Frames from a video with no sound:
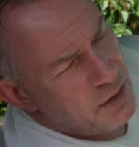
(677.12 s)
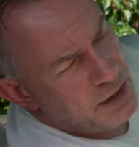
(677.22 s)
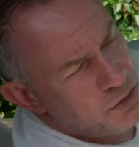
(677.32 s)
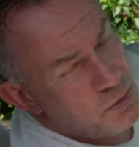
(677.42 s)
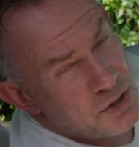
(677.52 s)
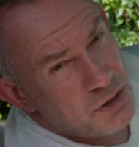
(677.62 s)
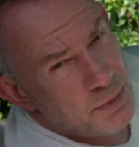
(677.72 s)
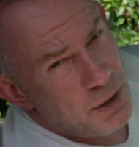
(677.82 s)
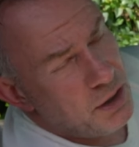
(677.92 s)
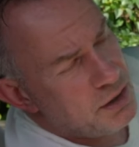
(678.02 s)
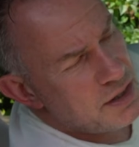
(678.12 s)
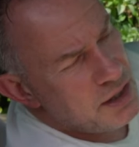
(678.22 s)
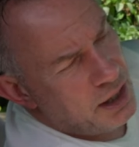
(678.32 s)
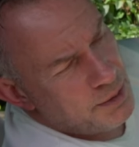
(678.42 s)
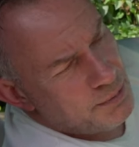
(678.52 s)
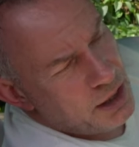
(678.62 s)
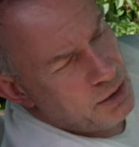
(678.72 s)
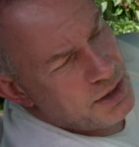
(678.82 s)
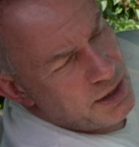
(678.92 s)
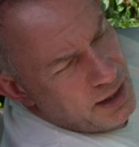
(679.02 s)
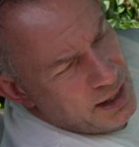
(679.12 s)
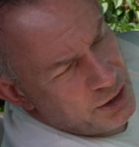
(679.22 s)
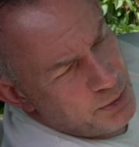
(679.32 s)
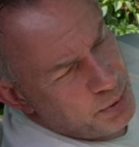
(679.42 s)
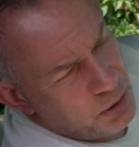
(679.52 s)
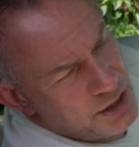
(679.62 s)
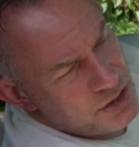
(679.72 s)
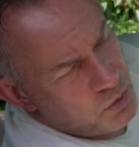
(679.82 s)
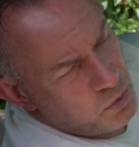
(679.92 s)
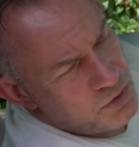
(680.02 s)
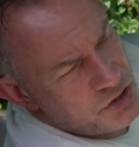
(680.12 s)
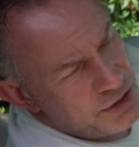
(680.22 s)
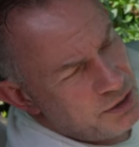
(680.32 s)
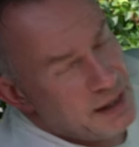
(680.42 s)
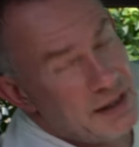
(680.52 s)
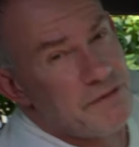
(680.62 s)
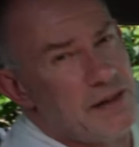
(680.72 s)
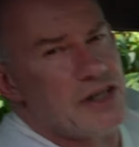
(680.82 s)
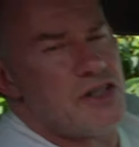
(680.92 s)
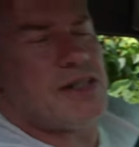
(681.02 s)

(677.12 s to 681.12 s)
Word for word: and also to put it on a timer mode and you pull this towards you and it flashes